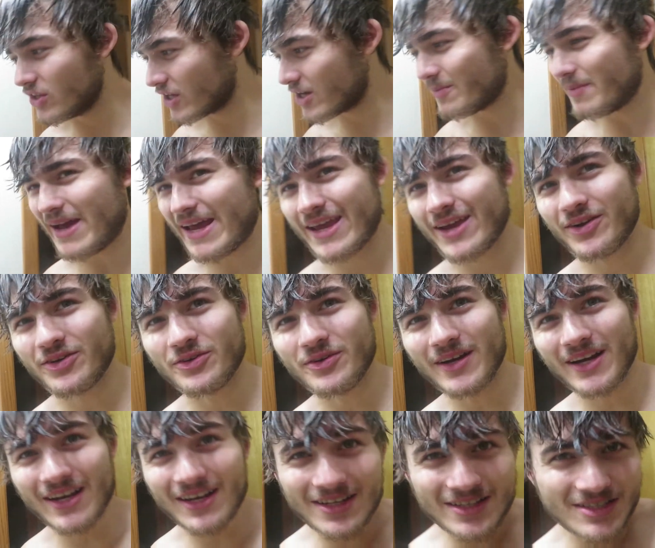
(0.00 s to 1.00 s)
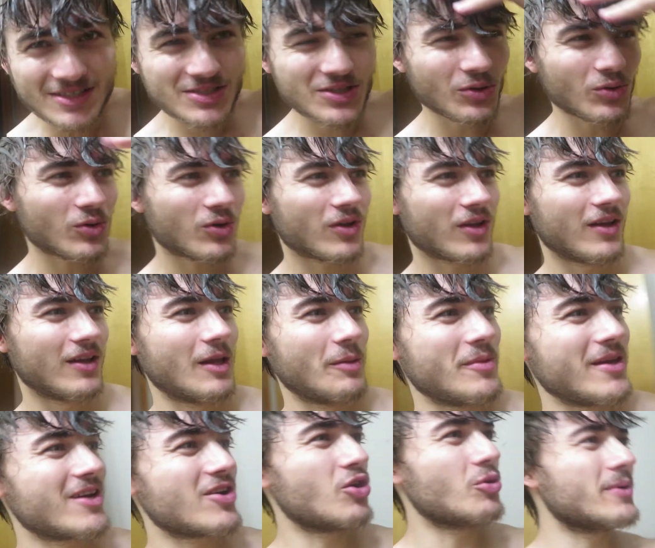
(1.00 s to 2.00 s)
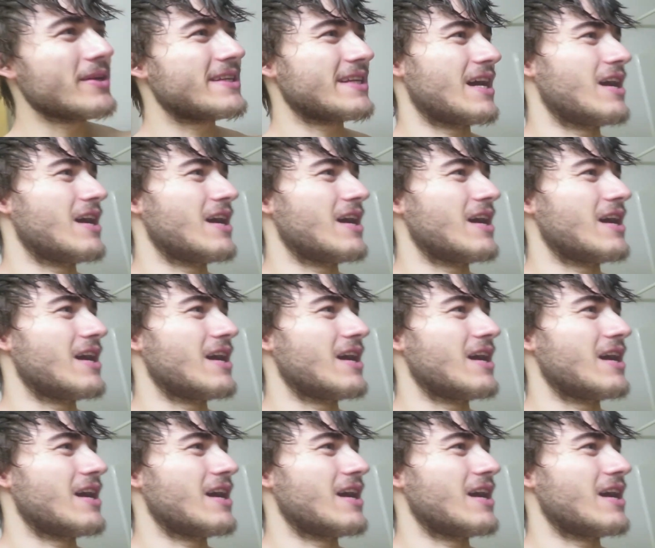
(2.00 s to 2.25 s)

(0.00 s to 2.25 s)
look at my hair, dude. It is so, hold let me comb it